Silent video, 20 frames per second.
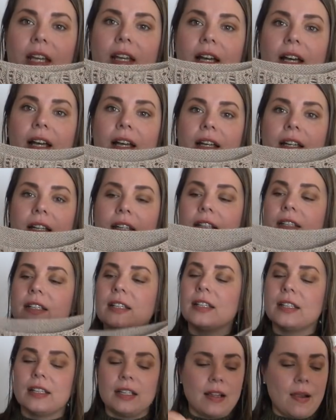and it
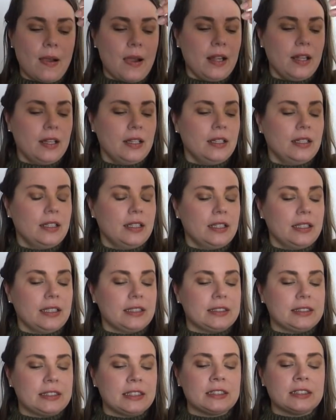
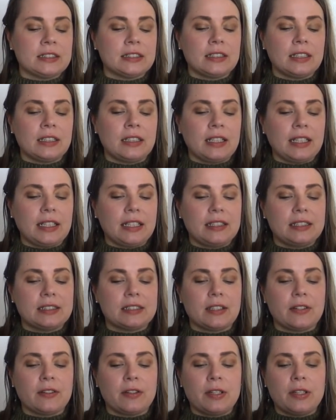just needs
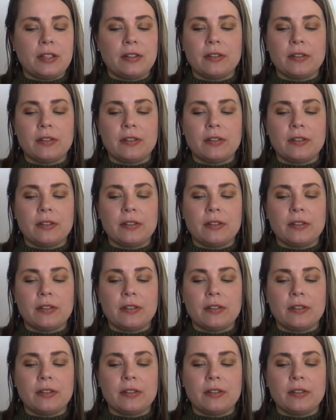the